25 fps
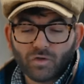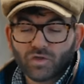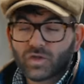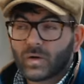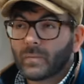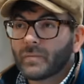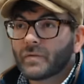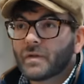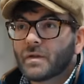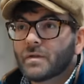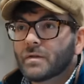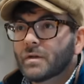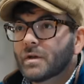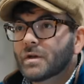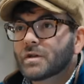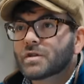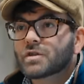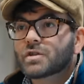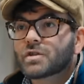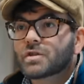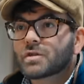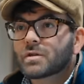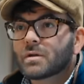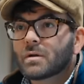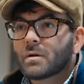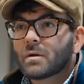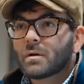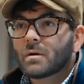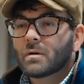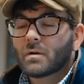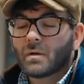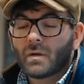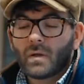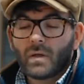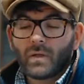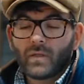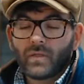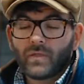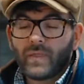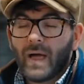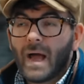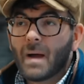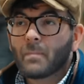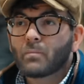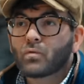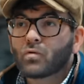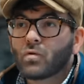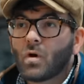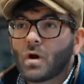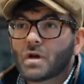something that's
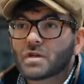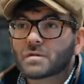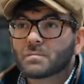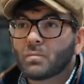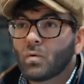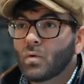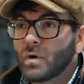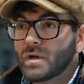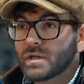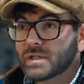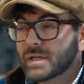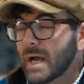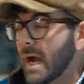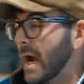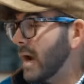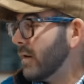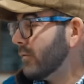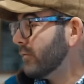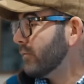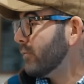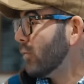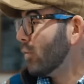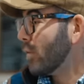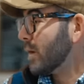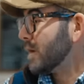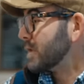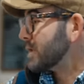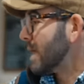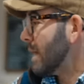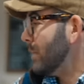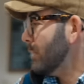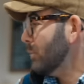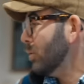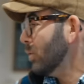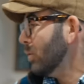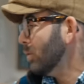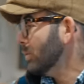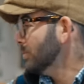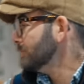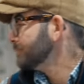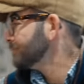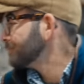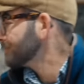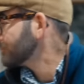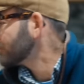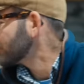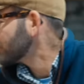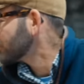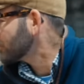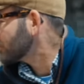that price point and, for example,
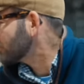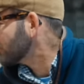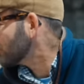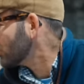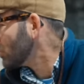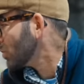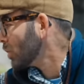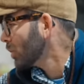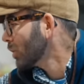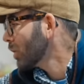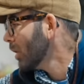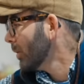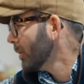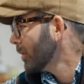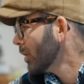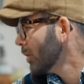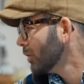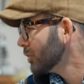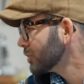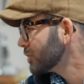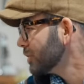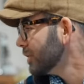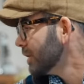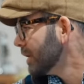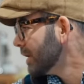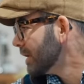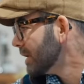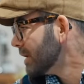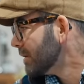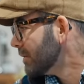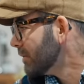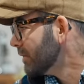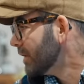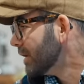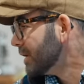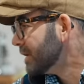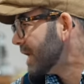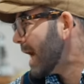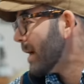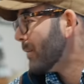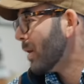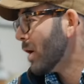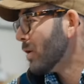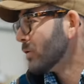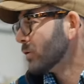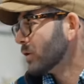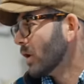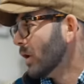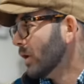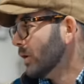coming on to the
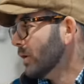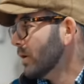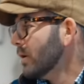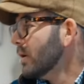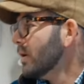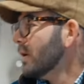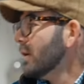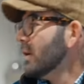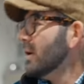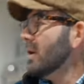demo gun,